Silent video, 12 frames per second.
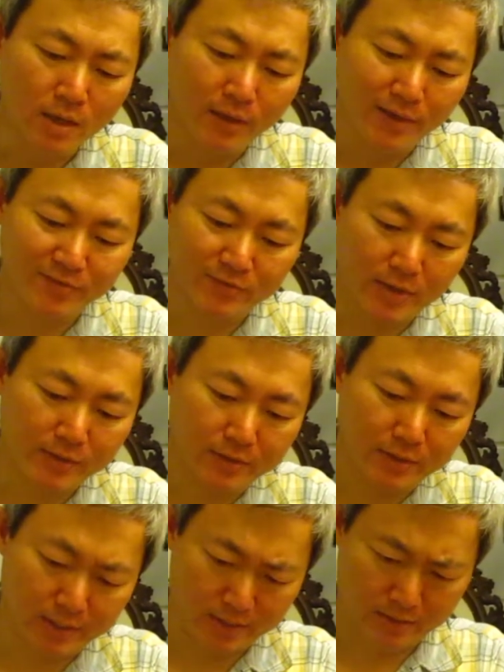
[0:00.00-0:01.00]
It's
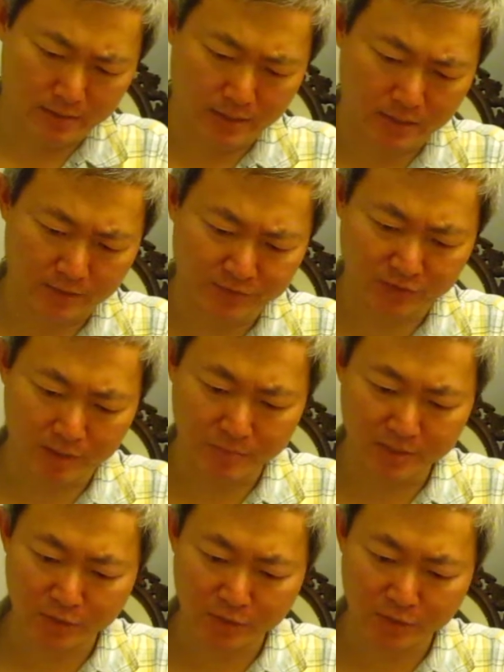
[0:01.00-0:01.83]
Saturday, and the stubborn